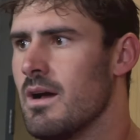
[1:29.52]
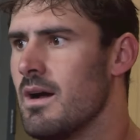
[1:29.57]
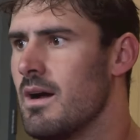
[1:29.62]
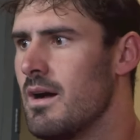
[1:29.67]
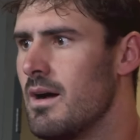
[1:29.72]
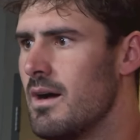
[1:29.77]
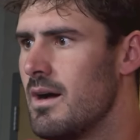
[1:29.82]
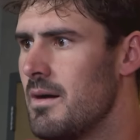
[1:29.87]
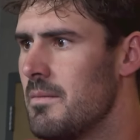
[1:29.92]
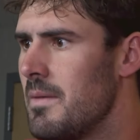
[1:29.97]

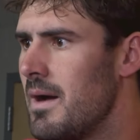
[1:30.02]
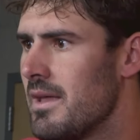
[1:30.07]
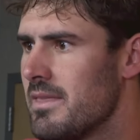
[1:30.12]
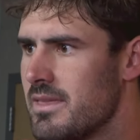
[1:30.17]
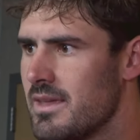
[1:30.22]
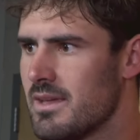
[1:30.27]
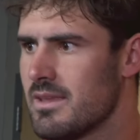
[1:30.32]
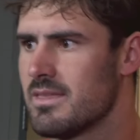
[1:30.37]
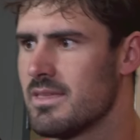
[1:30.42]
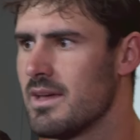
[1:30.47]
uh, I
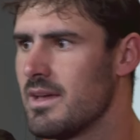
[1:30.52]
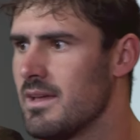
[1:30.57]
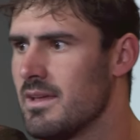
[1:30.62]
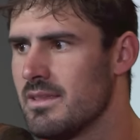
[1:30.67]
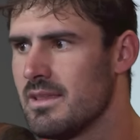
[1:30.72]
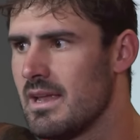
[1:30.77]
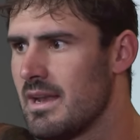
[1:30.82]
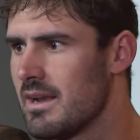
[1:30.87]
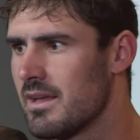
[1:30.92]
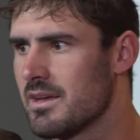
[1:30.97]
think they,
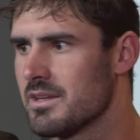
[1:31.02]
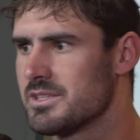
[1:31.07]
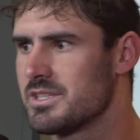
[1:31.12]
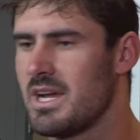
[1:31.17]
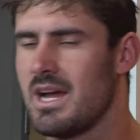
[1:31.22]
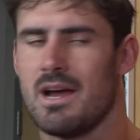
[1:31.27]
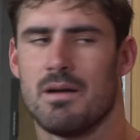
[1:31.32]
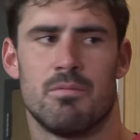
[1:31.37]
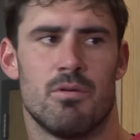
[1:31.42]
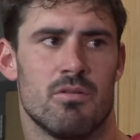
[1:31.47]
they did a good
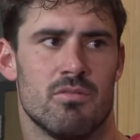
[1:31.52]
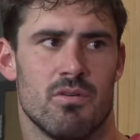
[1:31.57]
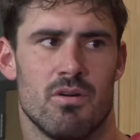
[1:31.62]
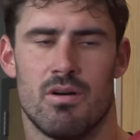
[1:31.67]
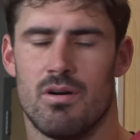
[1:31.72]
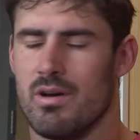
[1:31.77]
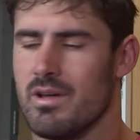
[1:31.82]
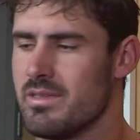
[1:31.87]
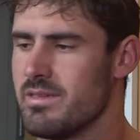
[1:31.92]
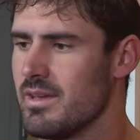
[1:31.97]
job
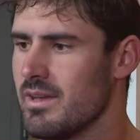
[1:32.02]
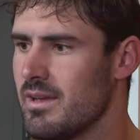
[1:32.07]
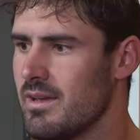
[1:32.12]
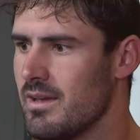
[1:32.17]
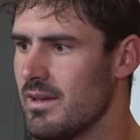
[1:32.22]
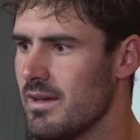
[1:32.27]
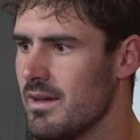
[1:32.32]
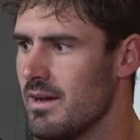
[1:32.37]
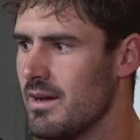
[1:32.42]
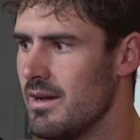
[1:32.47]
overall. I think
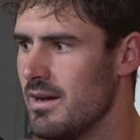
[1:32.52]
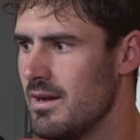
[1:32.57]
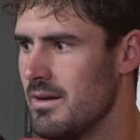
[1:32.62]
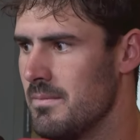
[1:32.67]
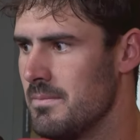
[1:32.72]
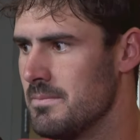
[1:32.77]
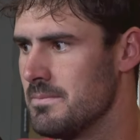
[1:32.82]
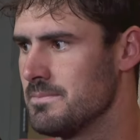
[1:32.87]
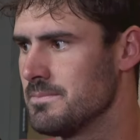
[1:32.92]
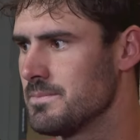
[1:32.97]

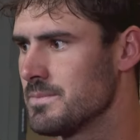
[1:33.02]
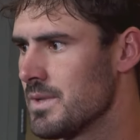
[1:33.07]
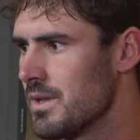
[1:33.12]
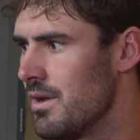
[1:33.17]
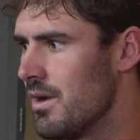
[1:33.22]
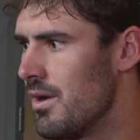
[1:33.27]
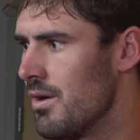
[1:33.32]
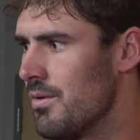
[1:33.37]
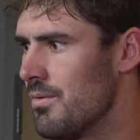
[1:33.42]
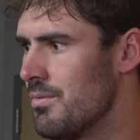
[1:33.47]
um,
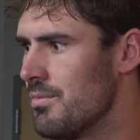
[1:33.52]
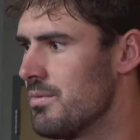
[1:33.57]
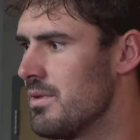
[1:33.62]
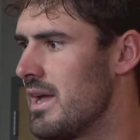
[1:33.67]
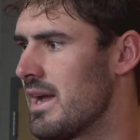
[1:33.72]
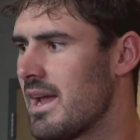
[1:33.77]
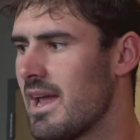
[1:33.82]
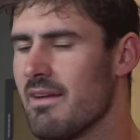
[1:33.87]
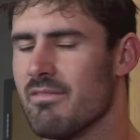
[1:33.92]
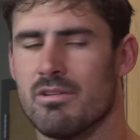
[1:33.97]
you know
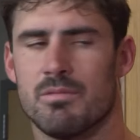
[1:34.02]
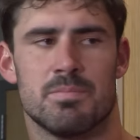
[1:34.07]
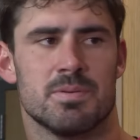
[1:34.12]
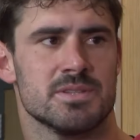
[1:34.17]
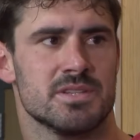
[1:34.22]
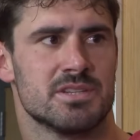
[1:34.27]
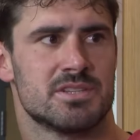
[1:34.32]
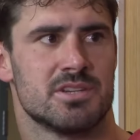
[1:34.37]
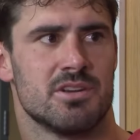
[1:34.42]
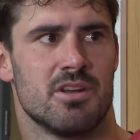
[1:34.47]
like every
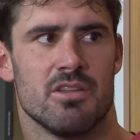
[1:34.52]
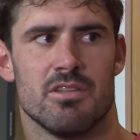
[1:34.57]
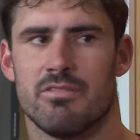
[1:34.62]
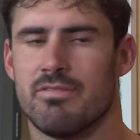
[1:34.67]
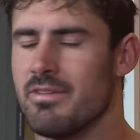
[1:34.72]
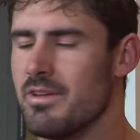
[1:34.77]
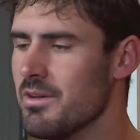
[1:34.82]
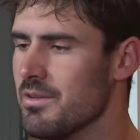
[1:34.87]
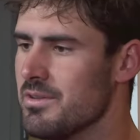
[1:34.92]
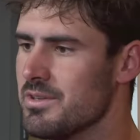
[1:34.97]
position on the
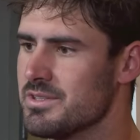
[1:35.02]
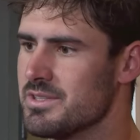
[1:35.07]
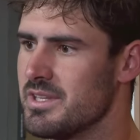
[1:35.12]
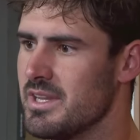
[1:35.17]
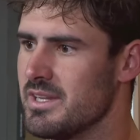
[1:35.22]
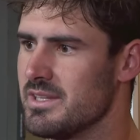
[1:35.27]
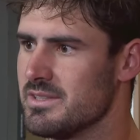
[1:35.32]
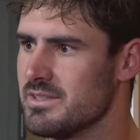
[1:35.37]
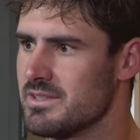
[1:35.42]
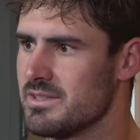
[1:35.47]
field, there's
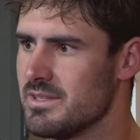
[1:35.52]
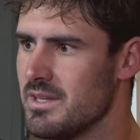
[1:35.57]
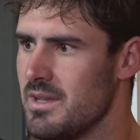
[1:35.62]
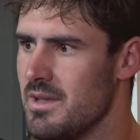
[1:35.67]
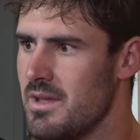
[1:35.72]
things